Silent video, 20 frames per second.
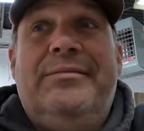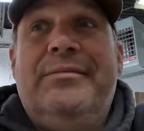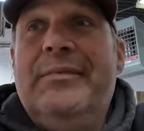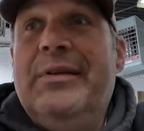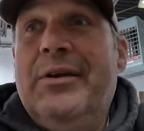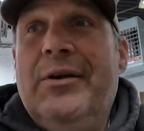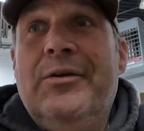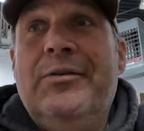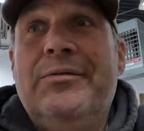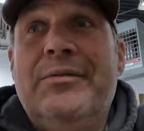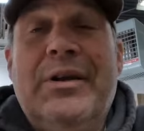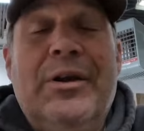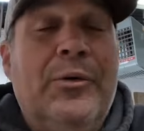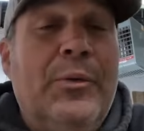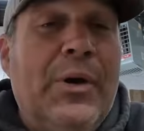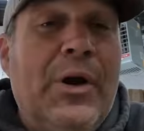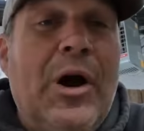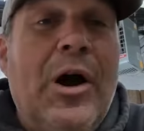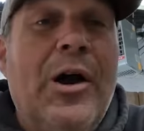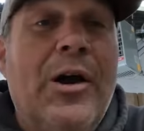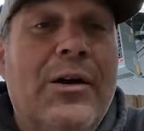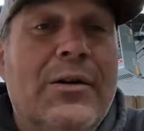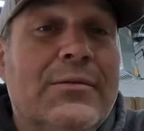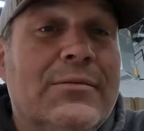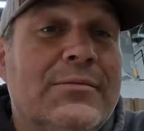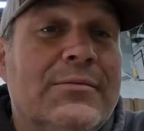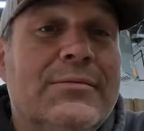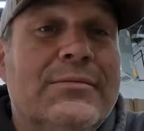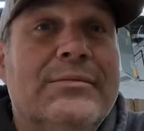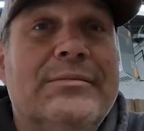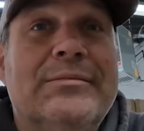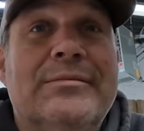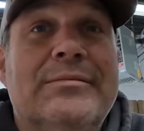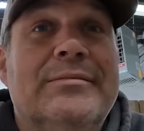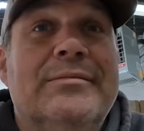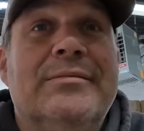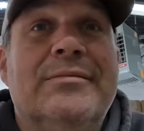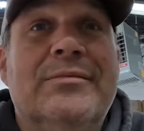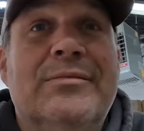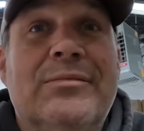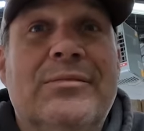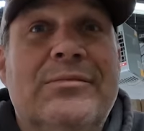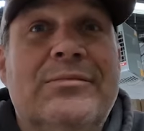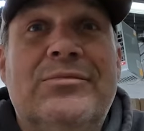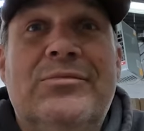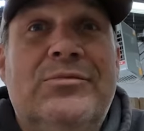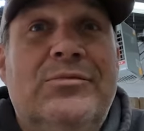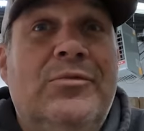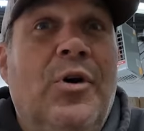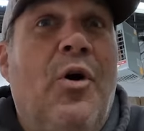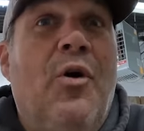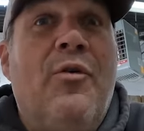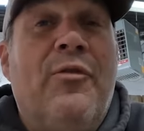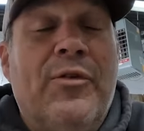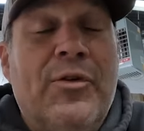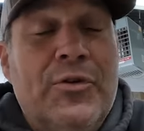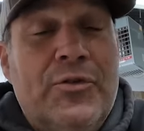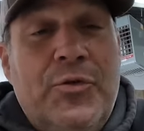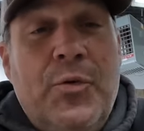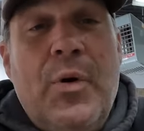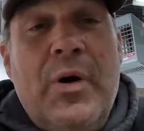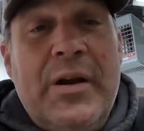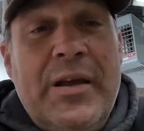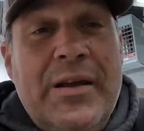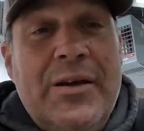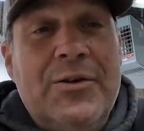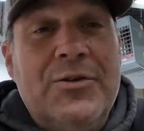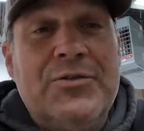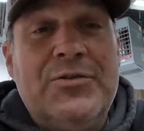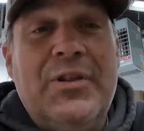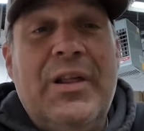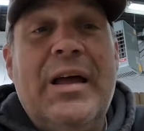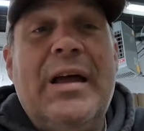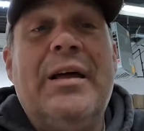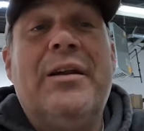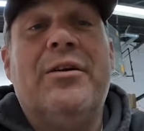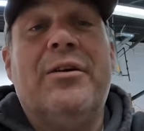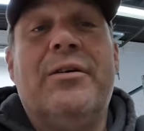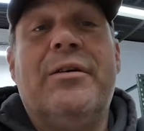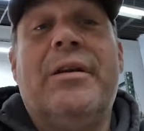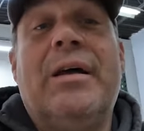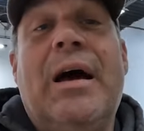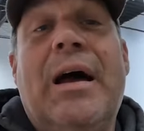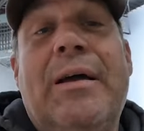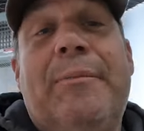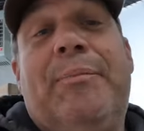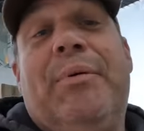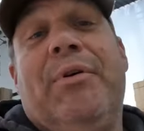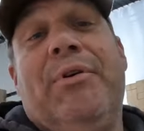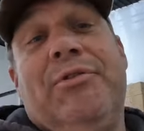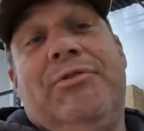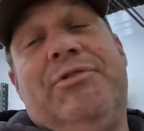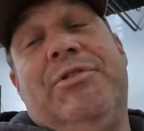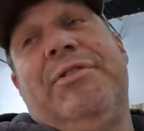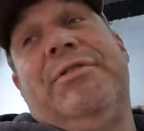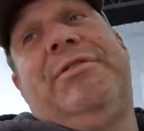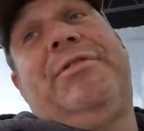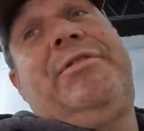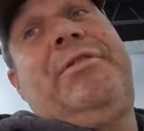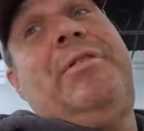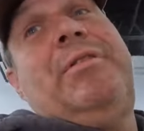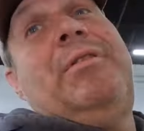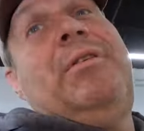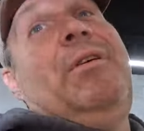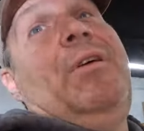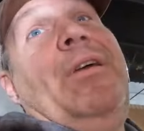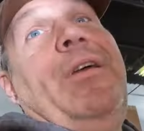here we are over 20 years later, and I purchased